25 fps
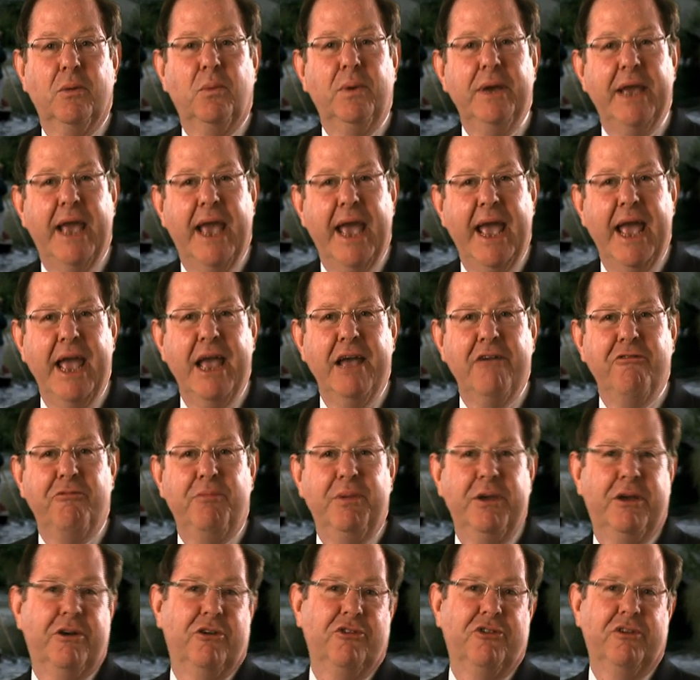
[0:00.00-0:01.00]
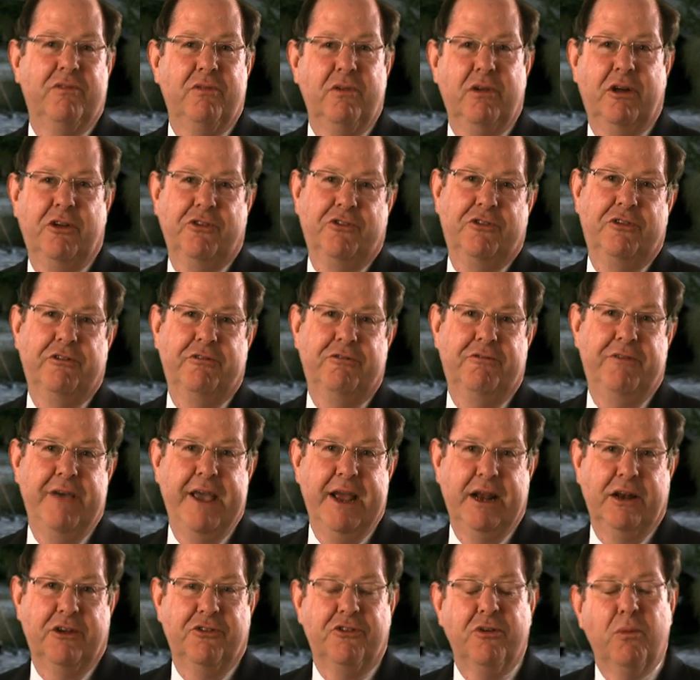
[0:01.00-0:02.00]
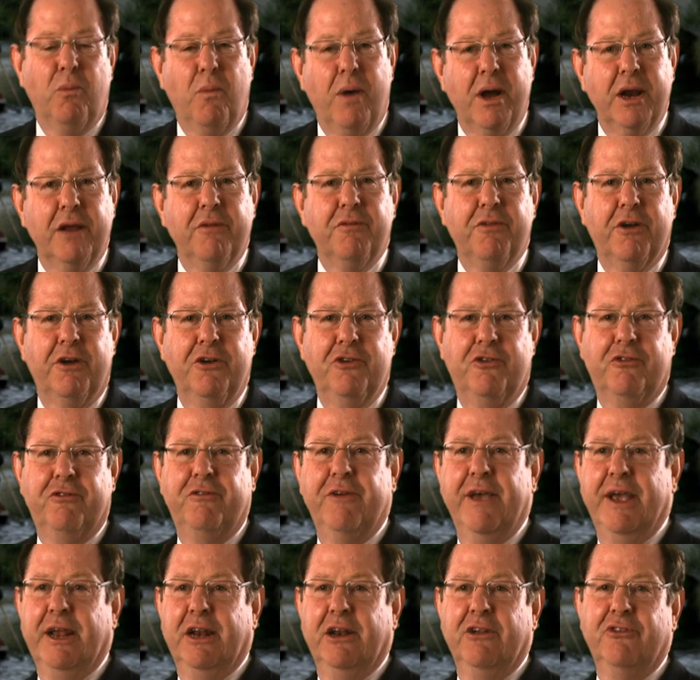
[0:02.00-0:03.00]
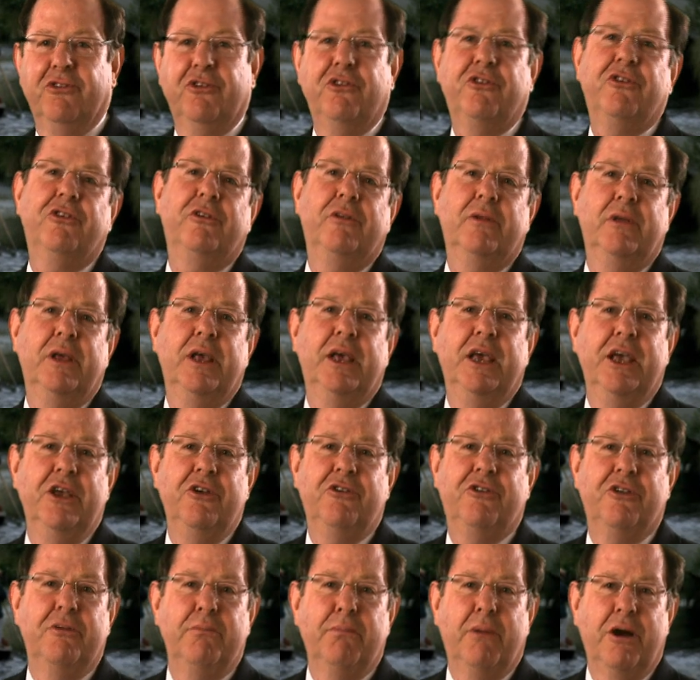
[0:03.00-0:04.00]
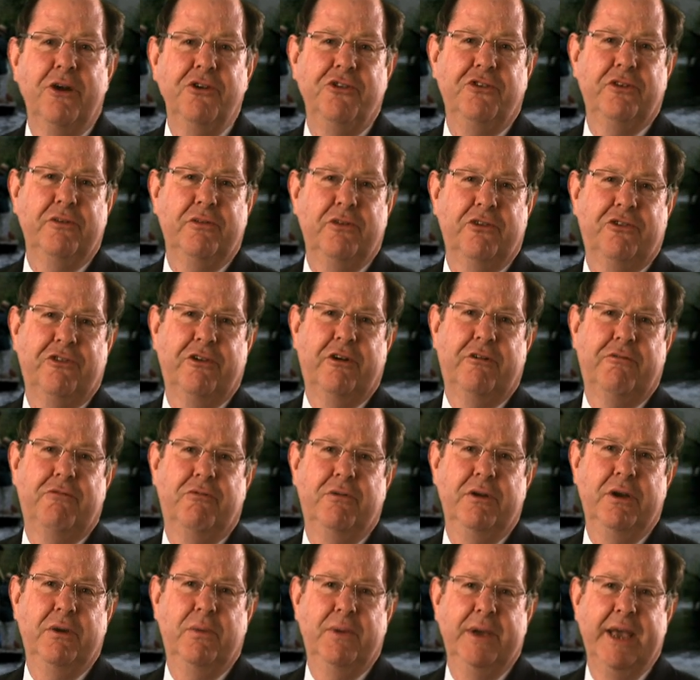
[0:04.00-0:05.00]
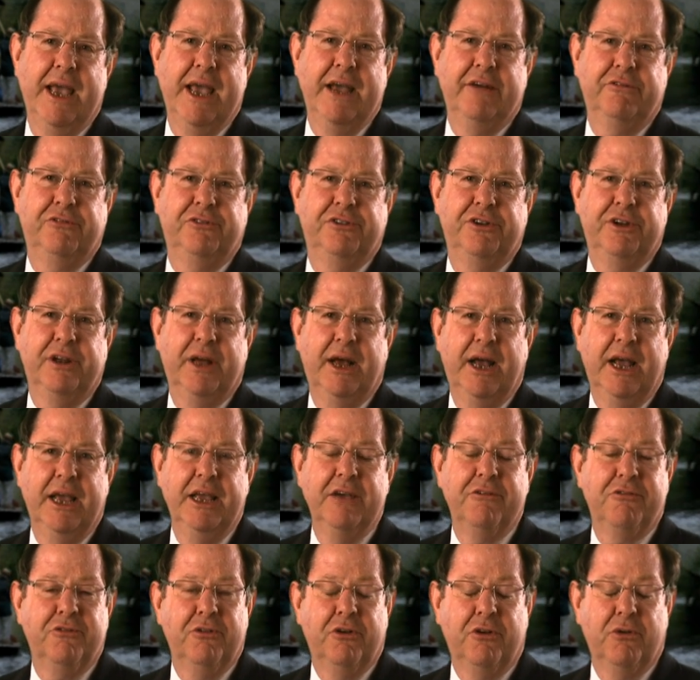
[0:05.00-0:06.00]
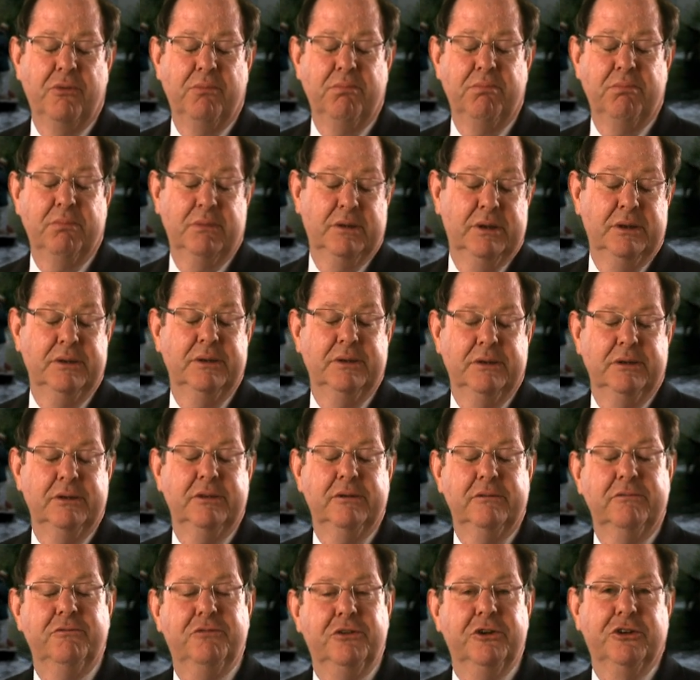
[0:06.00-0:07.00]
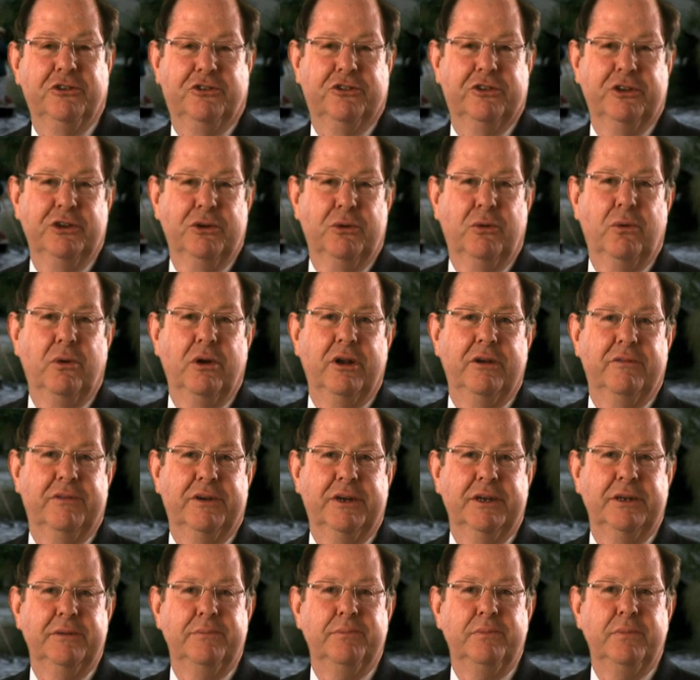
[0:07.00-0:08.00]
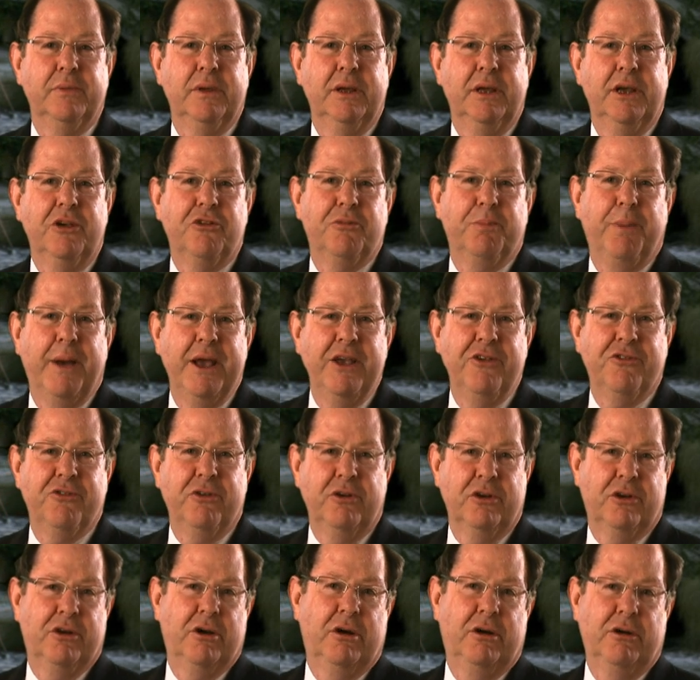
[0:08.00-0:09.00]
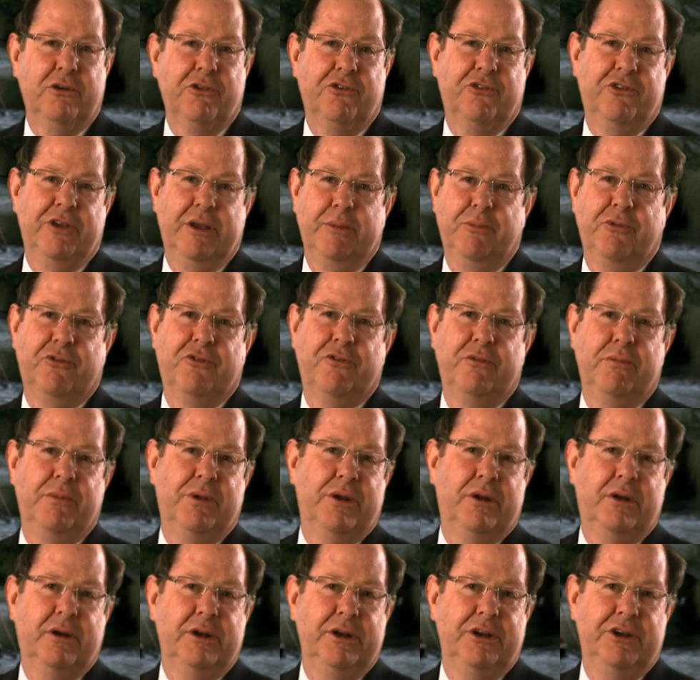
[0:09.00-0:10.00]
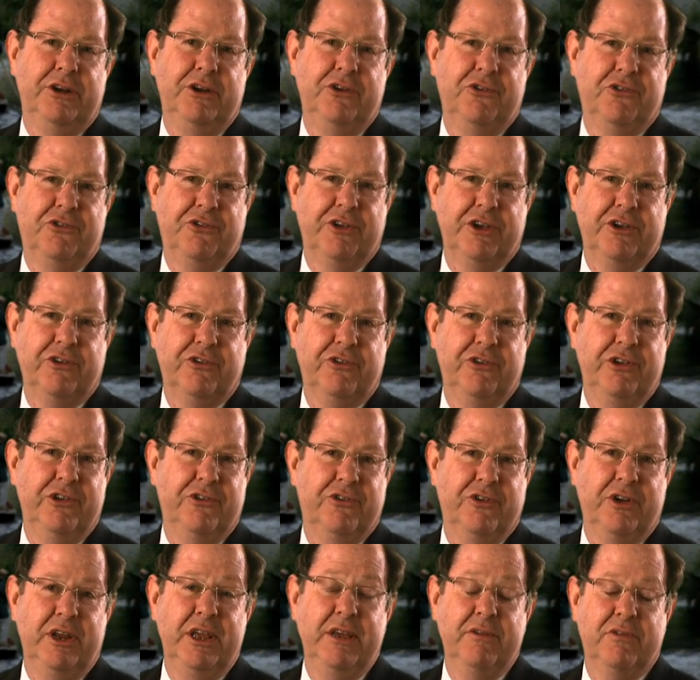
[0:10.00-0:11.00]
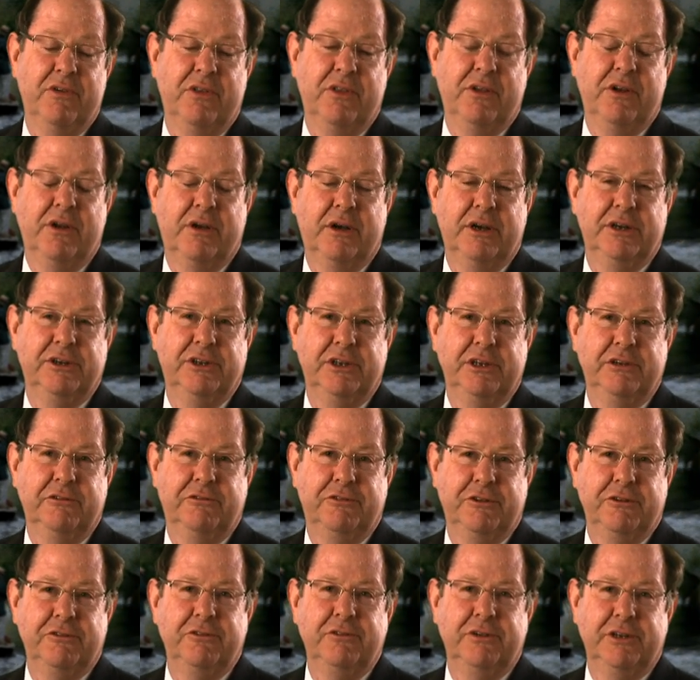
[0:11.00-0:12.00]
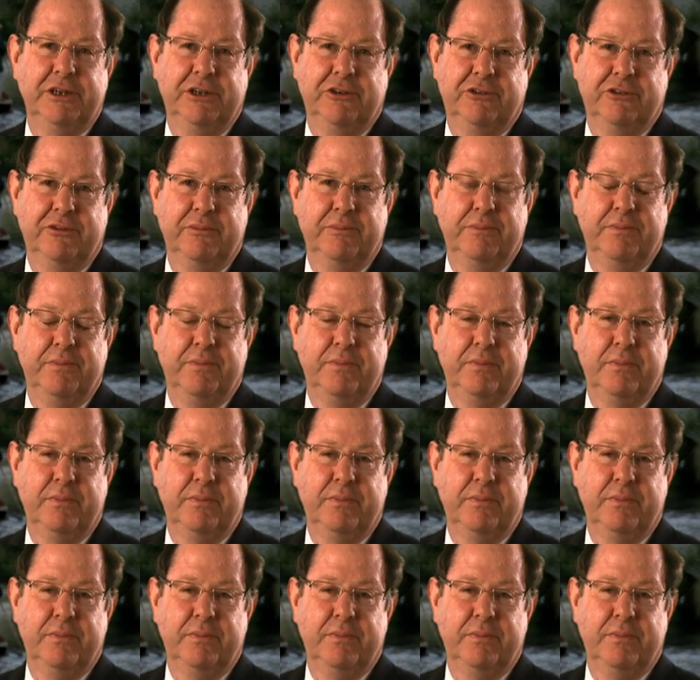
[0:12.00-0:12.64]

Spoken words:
we have because of lots of factors. And one of those factors is that most of the software we have today, if not virtually all of it, is based on concepts from the 1960s and even the 1950s.